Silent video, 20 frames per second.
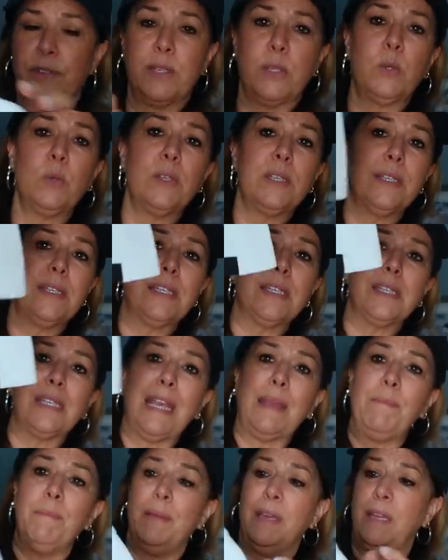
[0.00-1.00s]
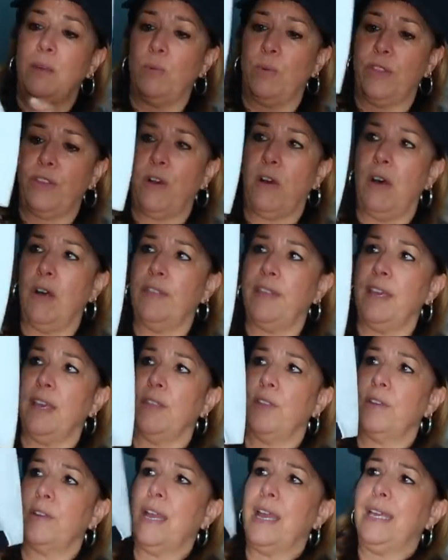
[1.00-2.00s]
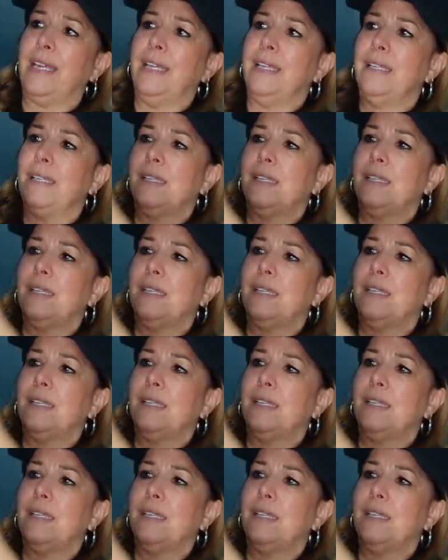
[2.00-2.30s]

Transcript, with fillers: This was in the same bin with all the other Nike